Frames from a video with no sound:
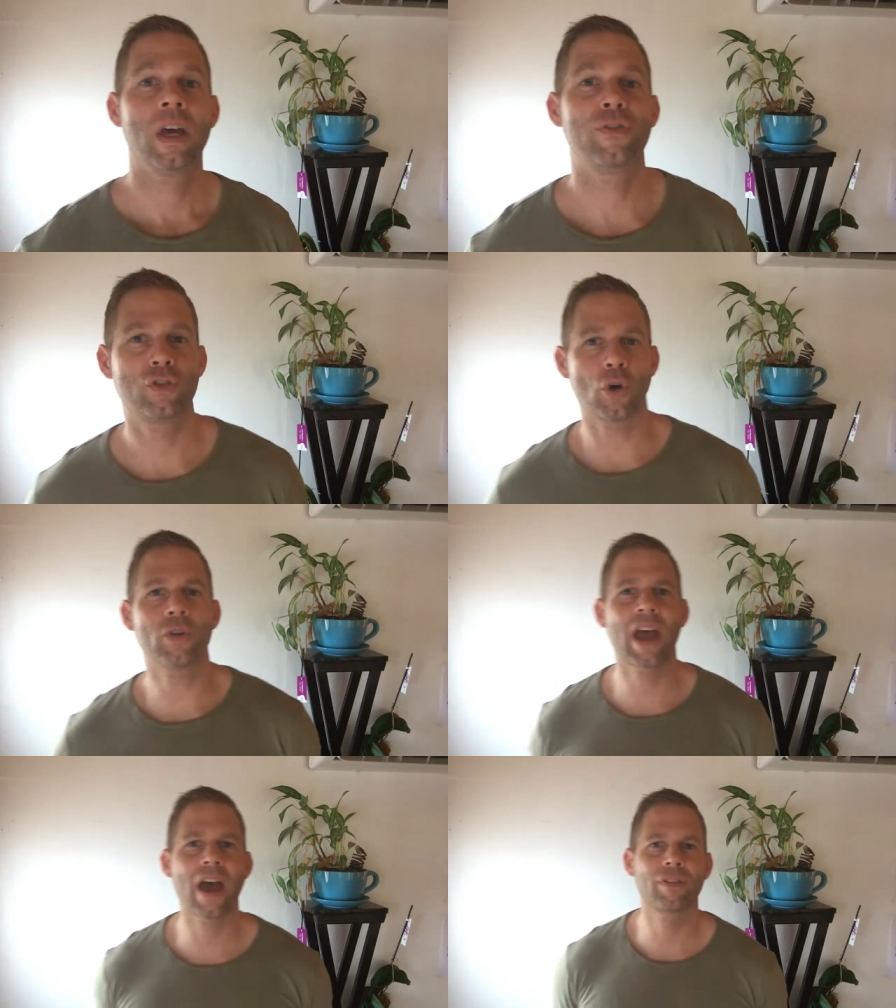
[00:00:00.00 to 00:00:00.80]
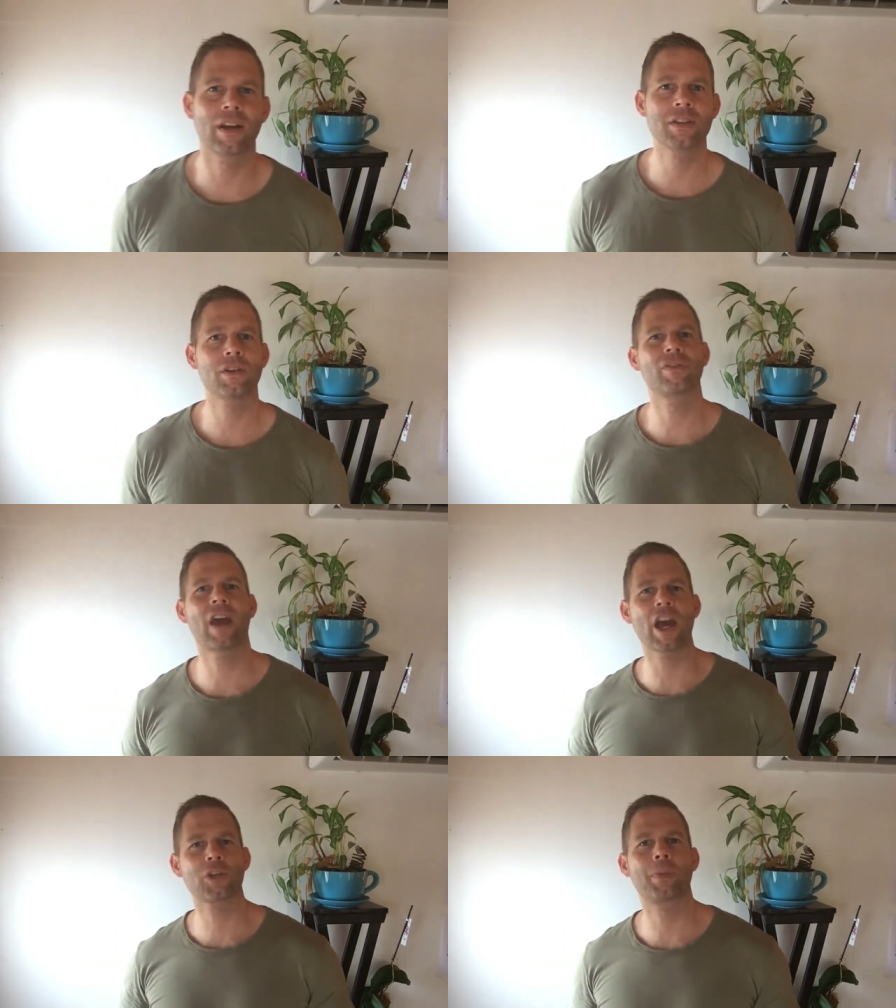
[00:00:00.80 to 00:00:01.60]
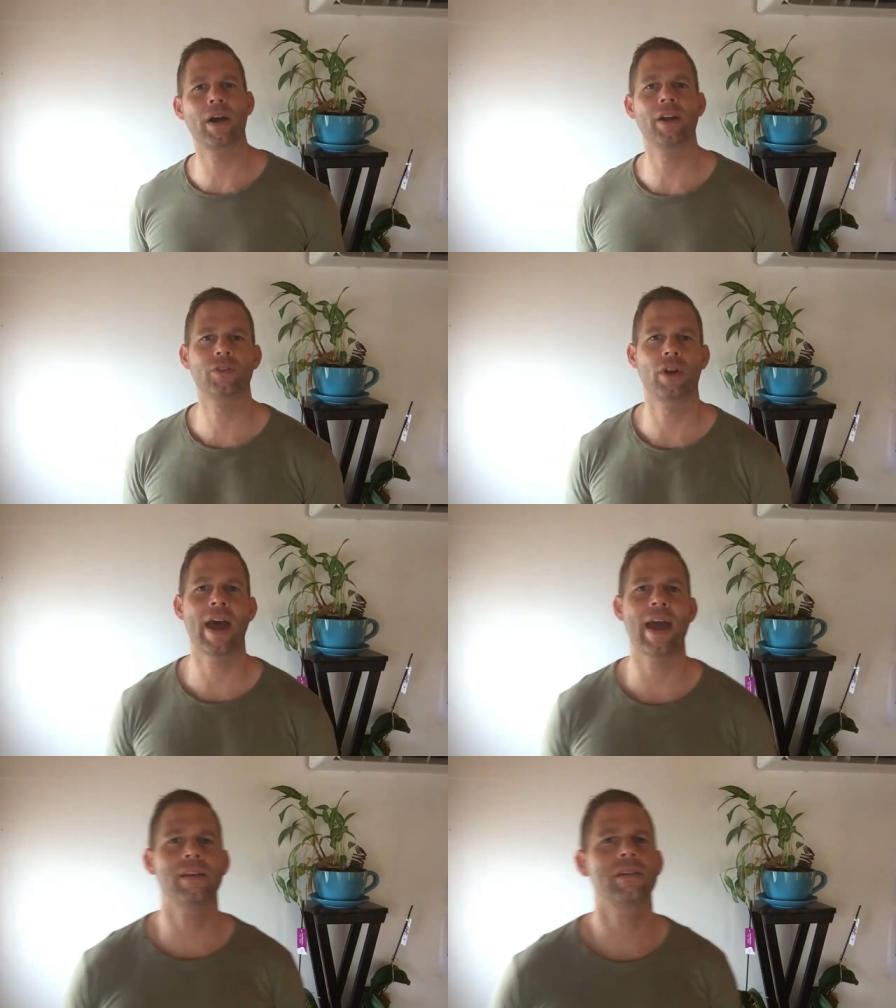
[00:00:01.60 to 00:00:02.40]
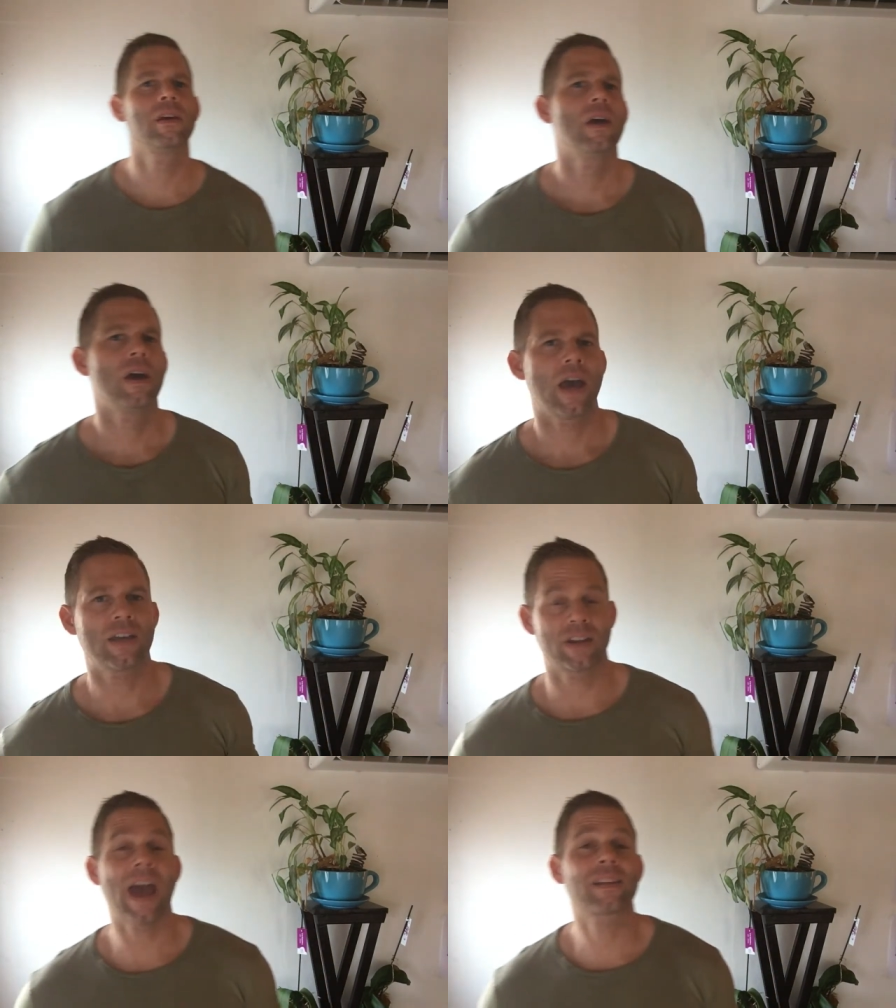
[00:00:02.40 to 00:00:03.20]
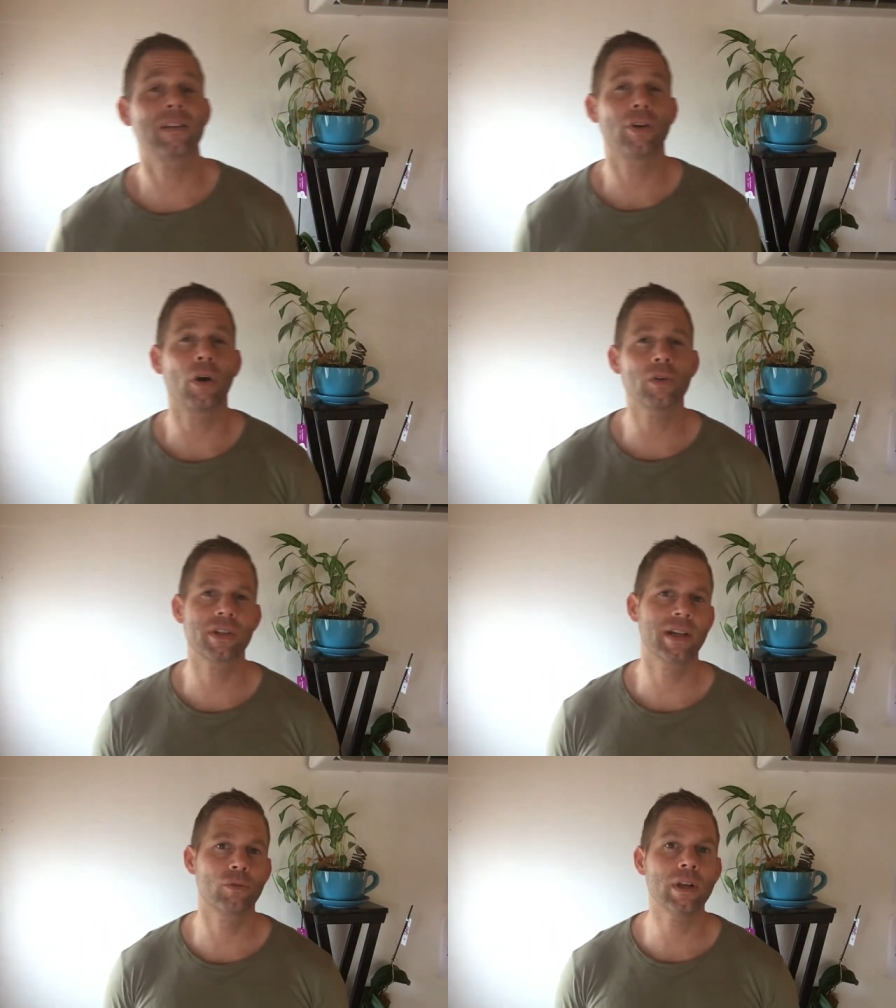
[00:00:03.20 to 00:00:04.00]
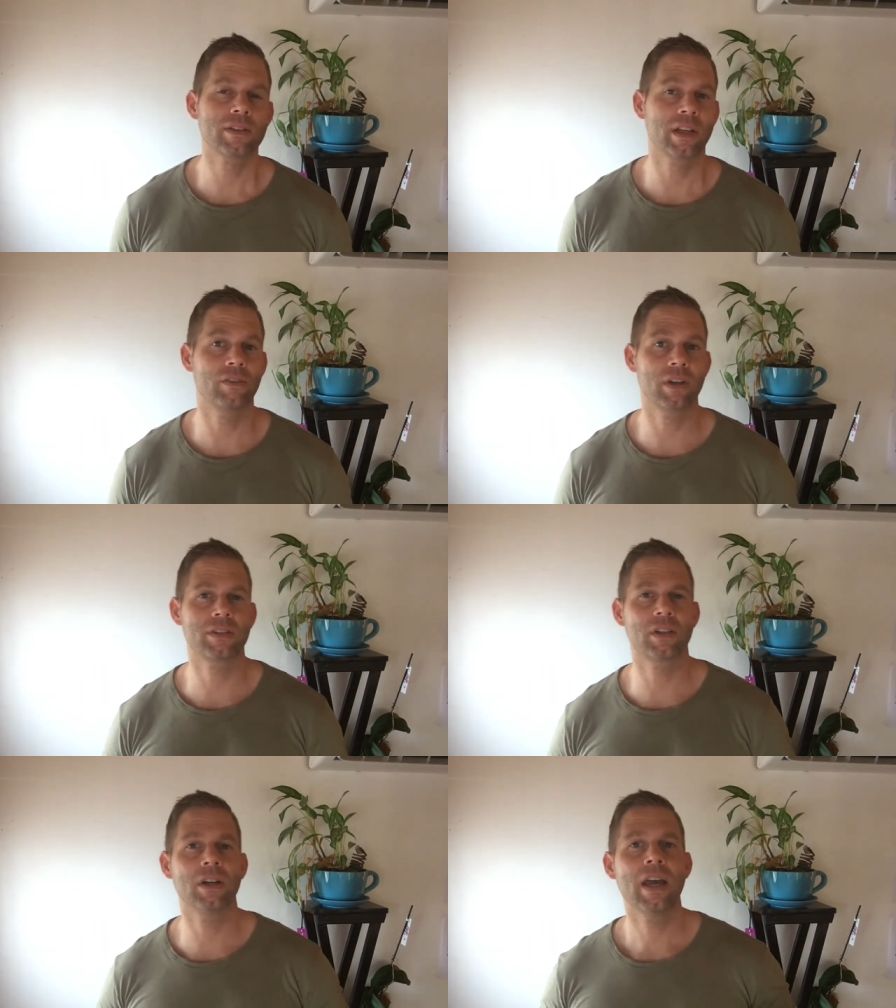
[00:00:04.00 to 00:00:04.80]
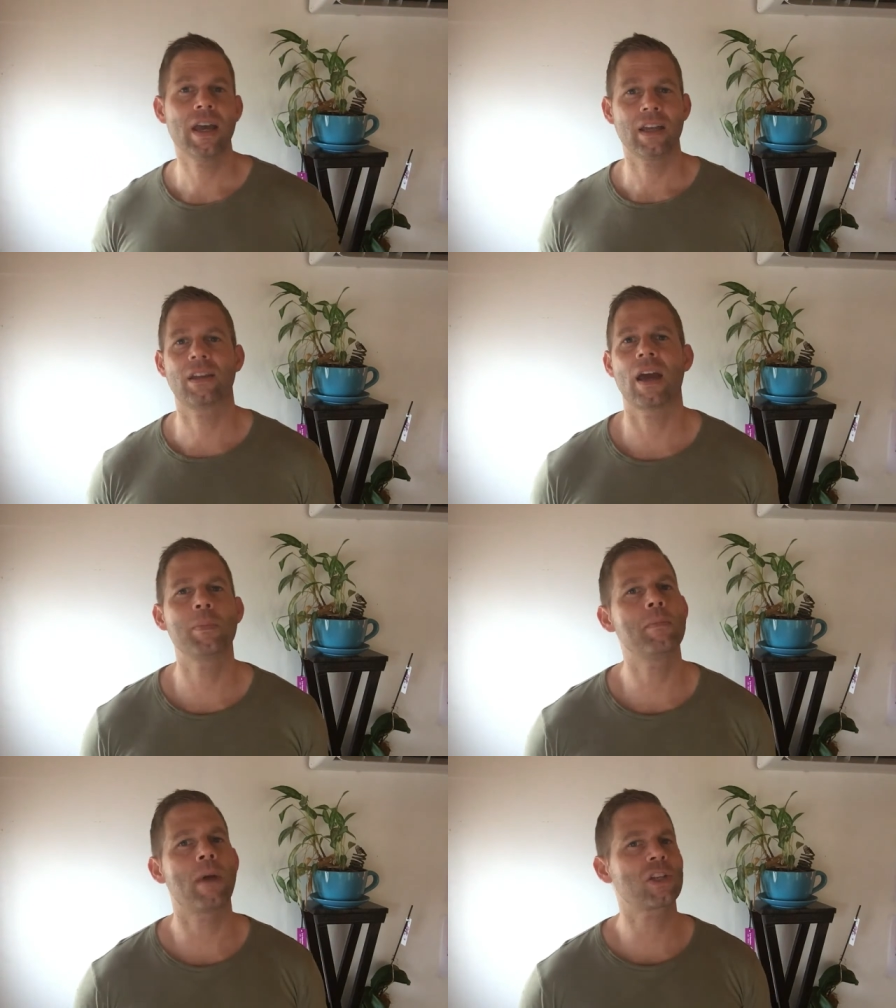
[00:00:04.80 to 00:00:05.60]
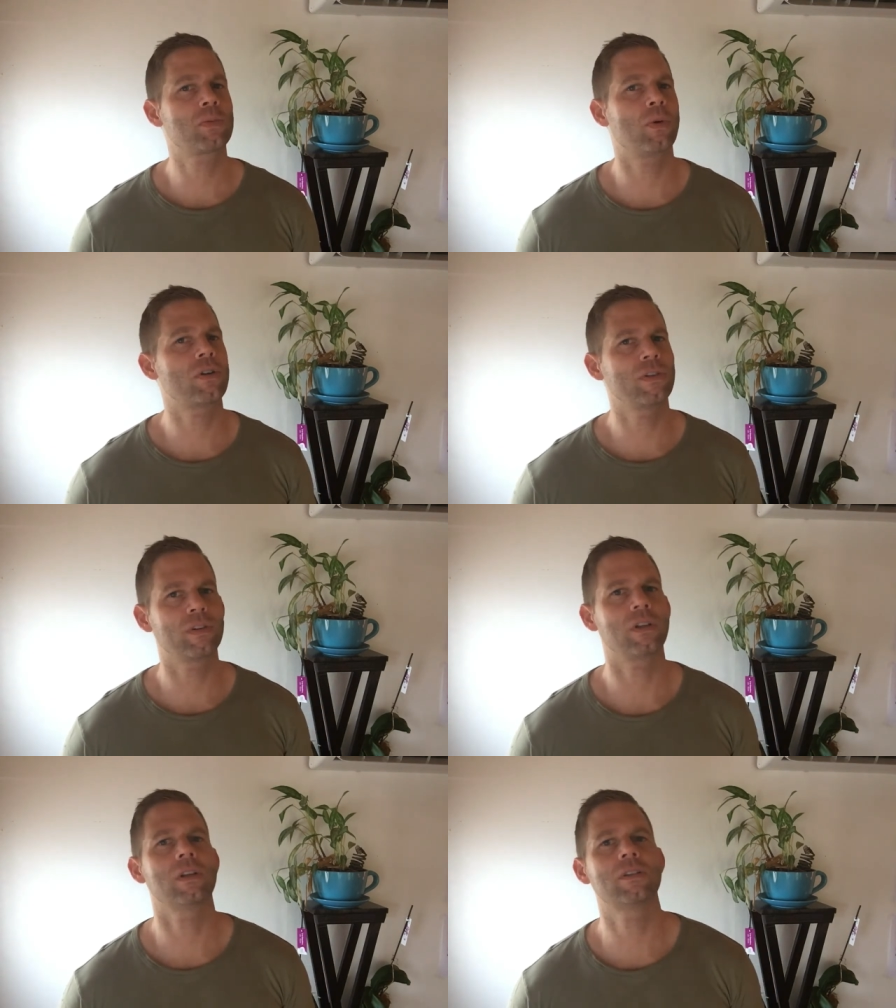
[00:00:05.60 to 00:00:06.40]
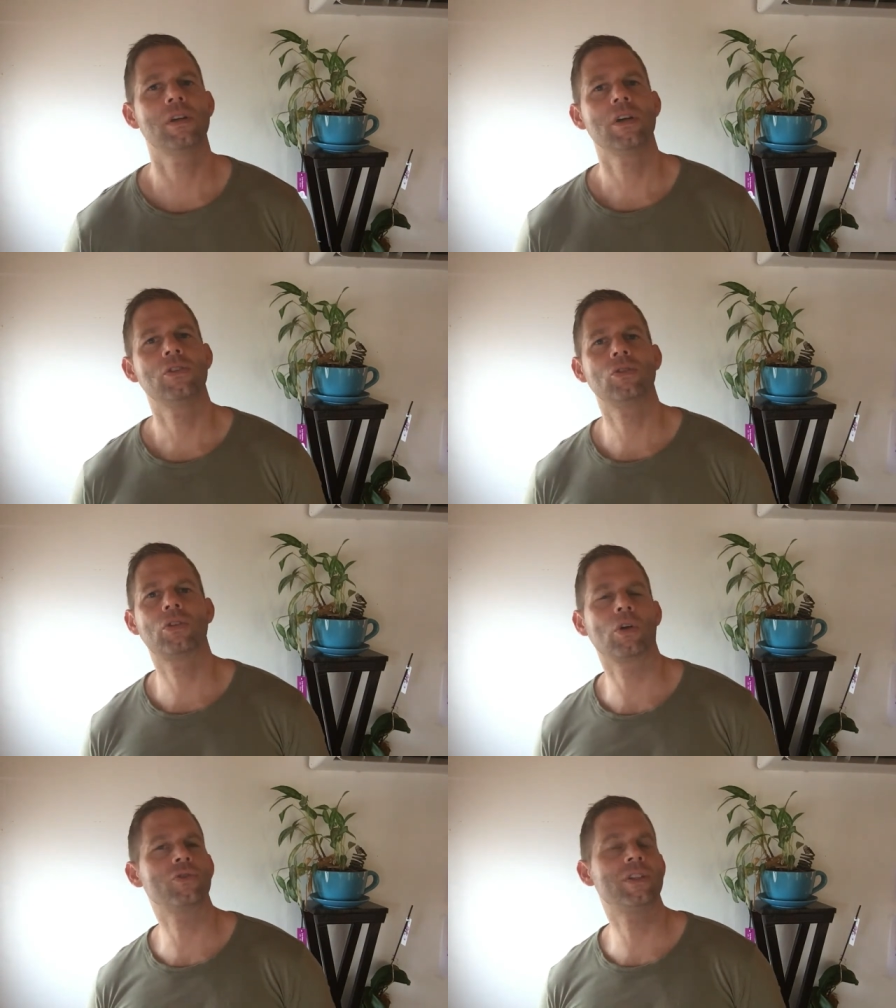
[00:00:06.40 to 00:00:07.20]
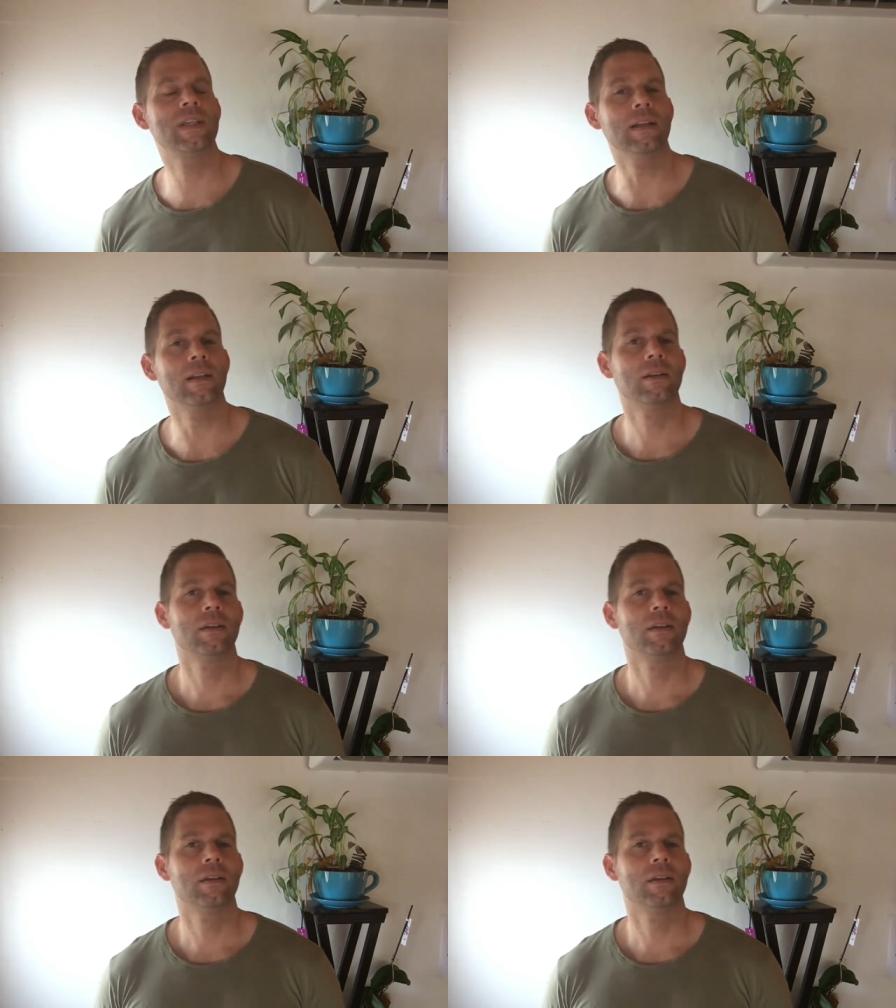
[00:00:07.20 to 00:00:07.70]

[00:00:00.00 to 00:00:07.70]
If you don't have a list of cash buyers on hand, as an active wholesale real estate investor, it can be much more difficult to close a deal.